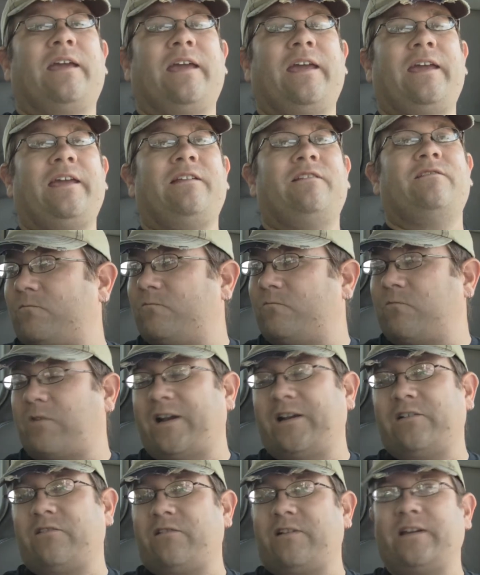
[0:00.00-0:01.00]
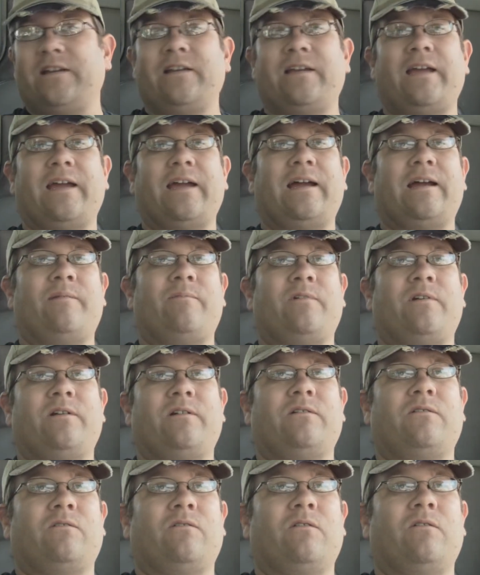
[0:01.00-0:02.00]
heat rendering
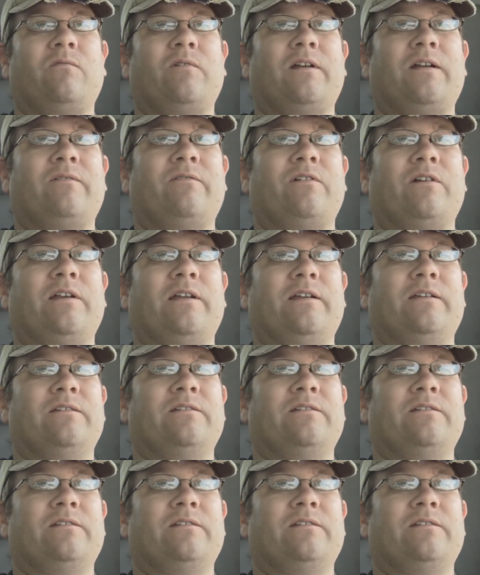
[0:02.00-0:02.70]
camera or whatever it